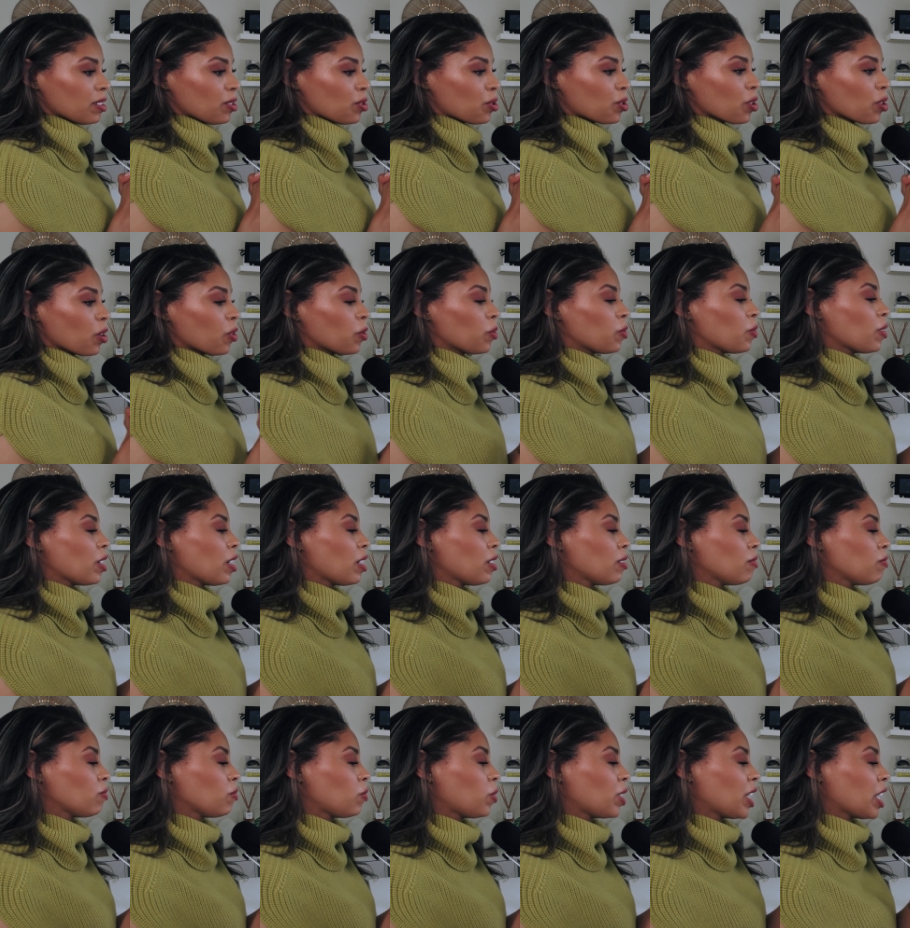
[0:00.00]
so
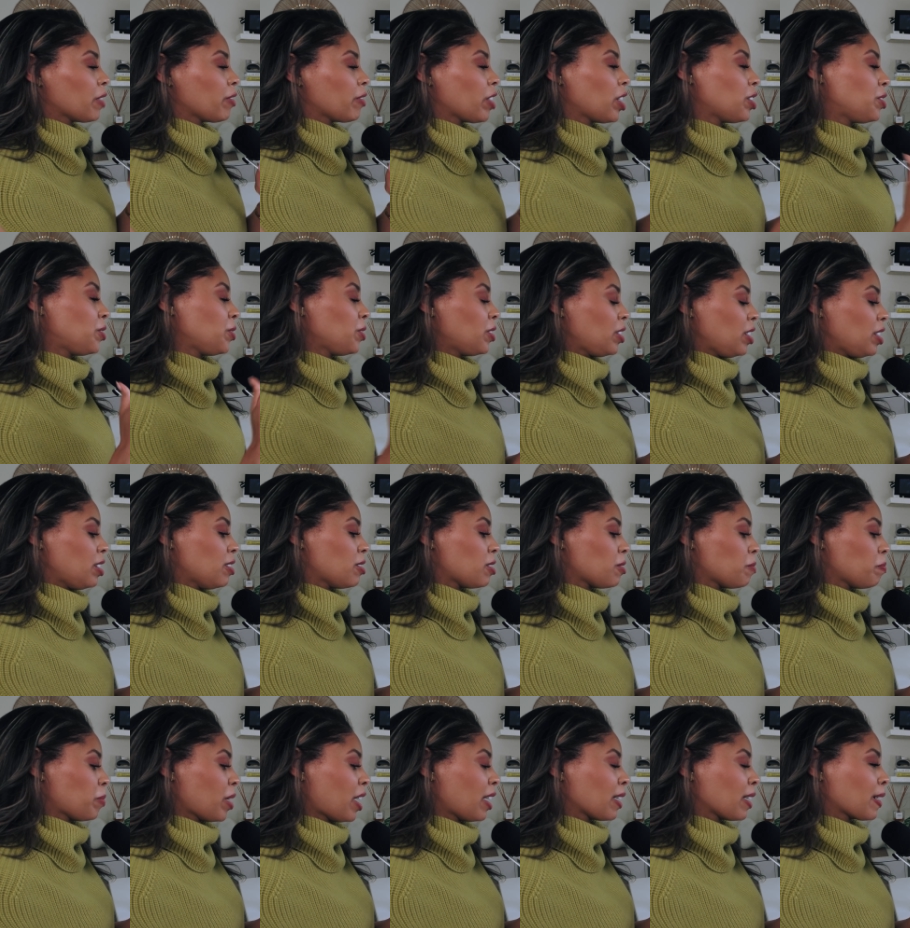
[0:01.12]
whenever I do these
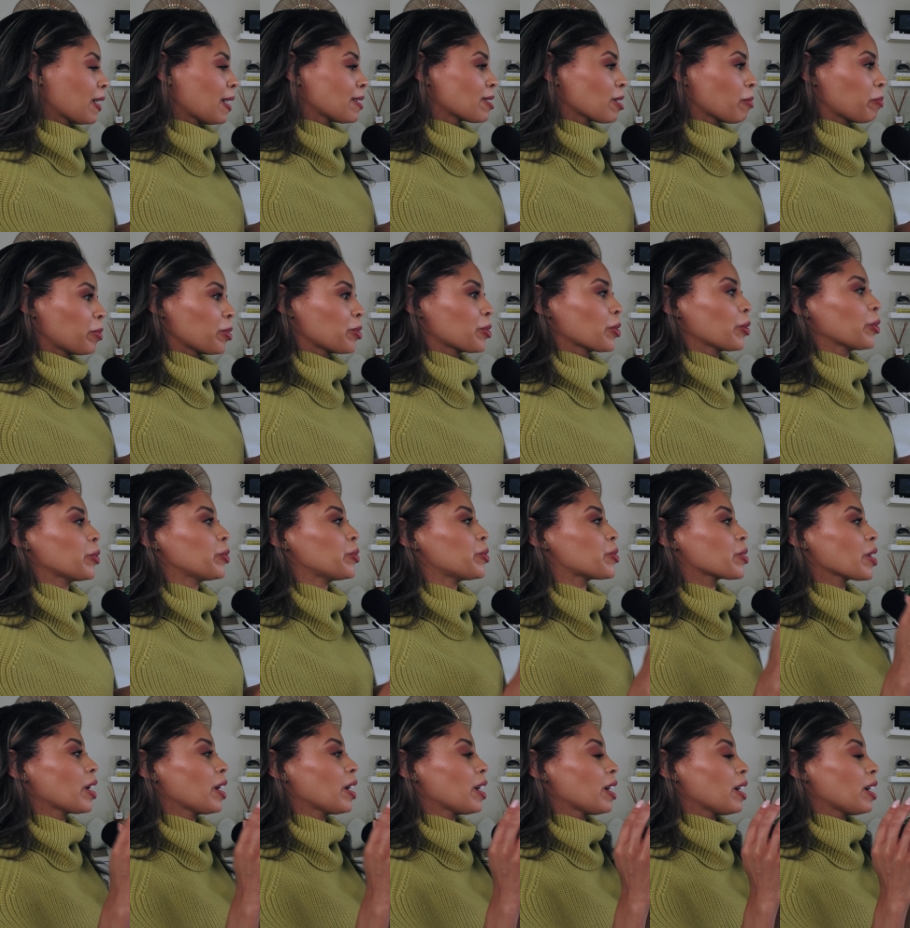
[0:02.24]
podcast episodes,